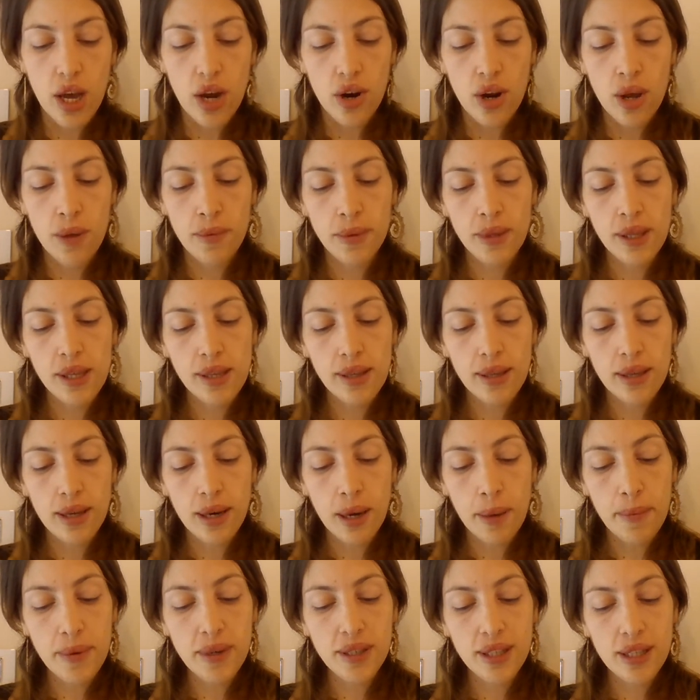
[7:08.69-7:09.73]

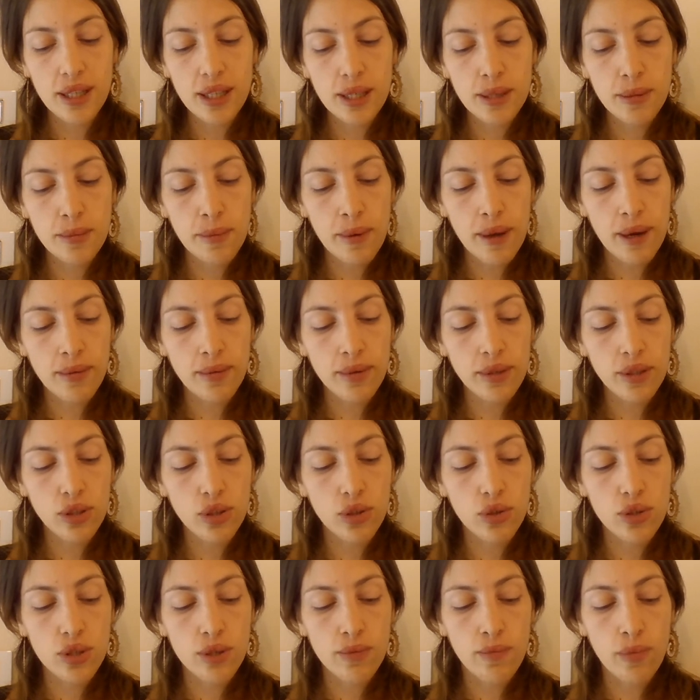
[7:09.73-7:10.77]
Repeat the experiment
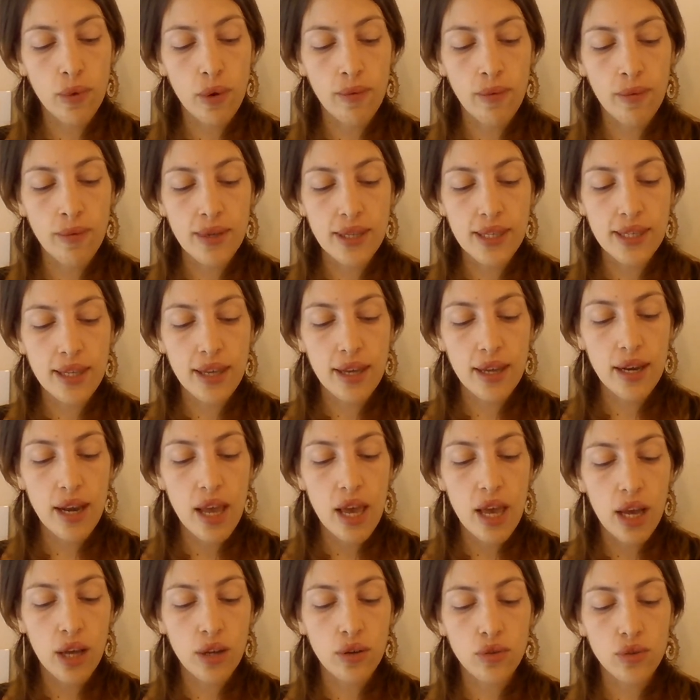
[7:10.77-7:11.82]
using bromobenzene
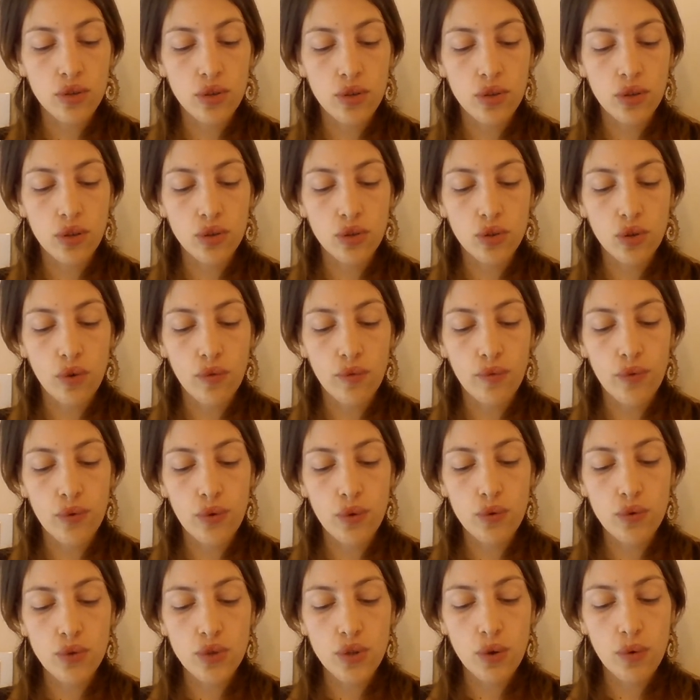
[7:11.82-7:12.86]
in order not to
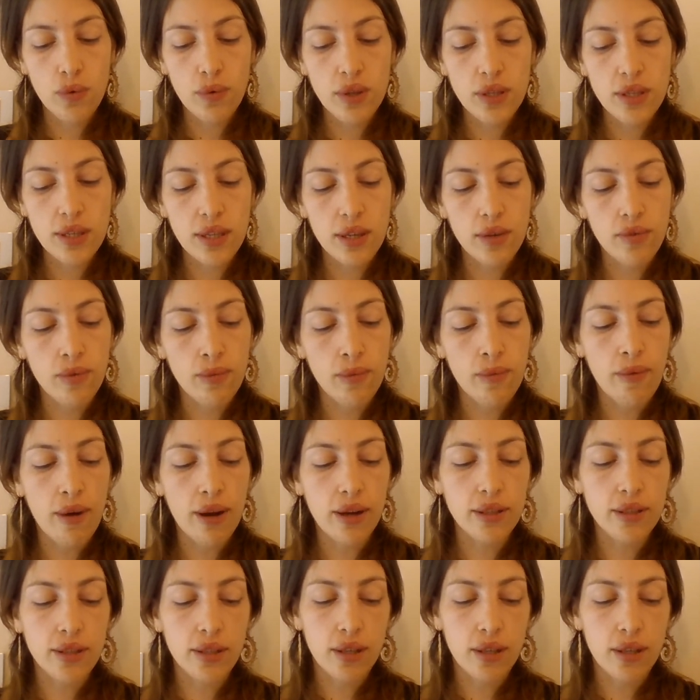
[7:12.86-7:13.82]
confuse with silver bromide.